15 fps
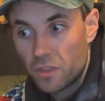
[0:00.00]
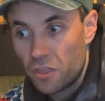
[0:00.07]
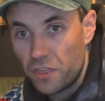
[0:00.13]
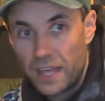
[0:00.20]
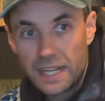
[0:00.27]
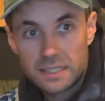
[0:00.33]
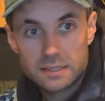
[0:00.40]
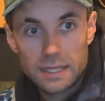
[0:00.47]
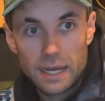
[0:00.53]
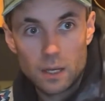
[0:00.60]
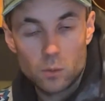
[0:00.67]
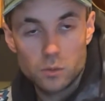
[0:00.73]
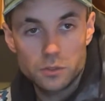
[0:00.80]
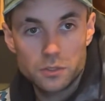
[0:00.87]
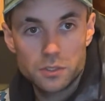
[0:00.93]
thick
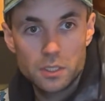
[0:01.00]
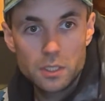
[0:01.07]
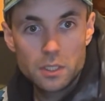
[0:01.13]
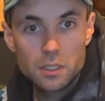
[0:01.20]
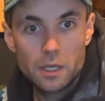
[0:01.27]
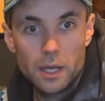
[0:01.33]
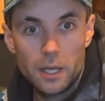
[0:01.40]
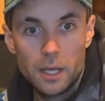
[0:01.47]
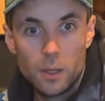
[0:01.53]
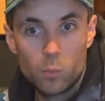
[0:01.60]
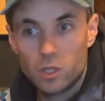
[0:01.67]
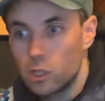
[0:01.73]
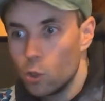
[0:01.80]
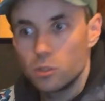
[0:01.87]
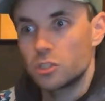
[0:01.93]
sound
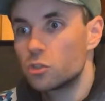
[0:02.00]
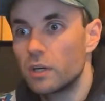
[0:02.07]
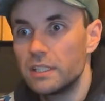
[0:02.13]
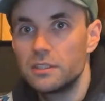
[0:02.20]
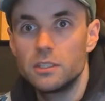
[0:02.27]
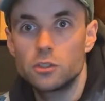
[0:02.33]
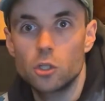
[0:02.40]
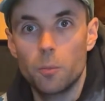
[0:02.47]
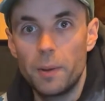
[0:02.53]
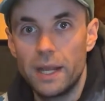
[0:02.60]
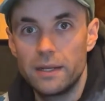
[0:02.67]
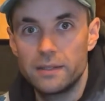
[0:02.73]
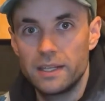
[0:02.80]
with loads of transient top end,